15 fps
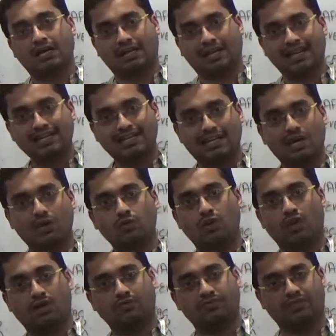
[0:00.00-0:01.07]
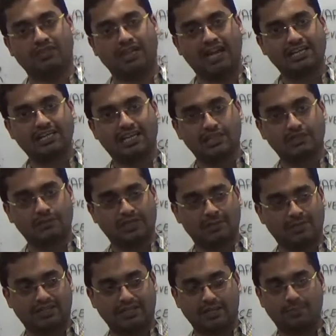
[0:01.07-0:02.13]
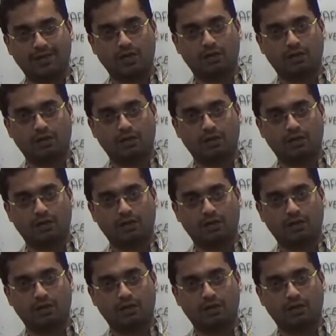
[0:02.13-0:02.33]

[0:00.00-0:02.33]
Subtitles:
right now of the light that has been emitted by